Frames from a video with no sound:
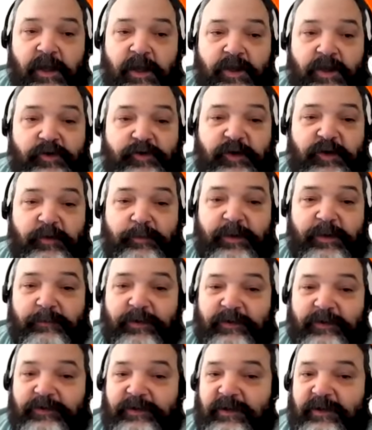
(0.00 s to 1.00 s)
You should be
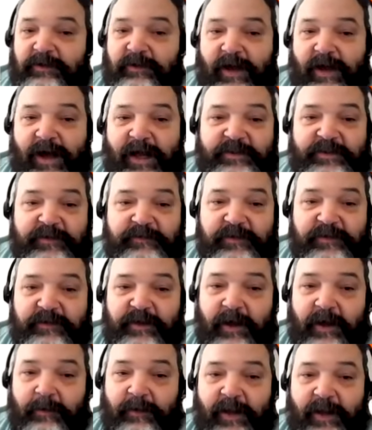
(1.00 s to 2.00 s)
building lots
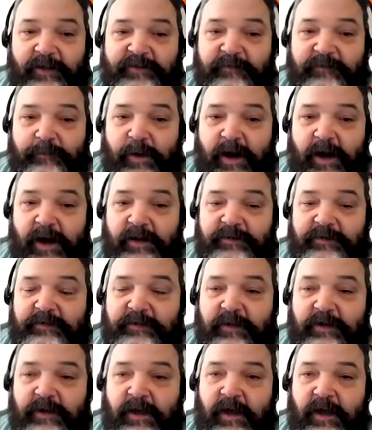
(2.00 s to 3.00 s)
of
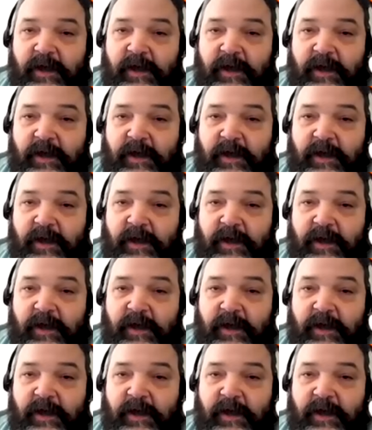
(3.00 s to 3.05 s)
bots.